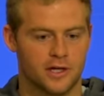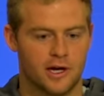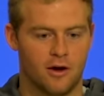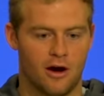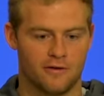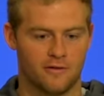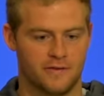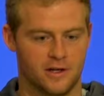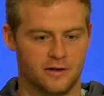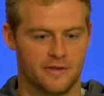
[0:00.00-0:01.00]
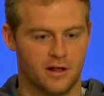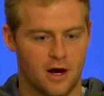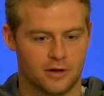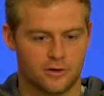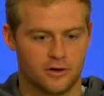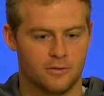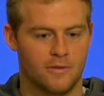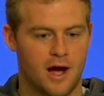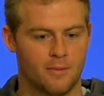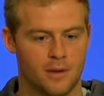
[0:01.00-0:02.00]
you know, off the field, in the locker room,
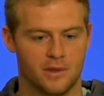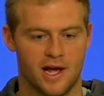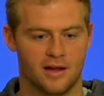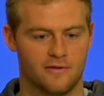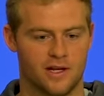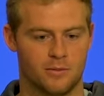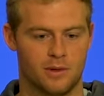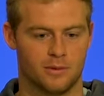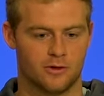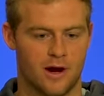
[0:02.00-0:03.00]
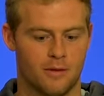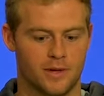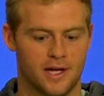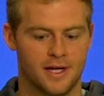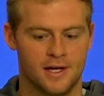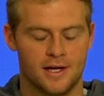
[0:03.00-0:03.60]
how I'm able to elevate the people around me,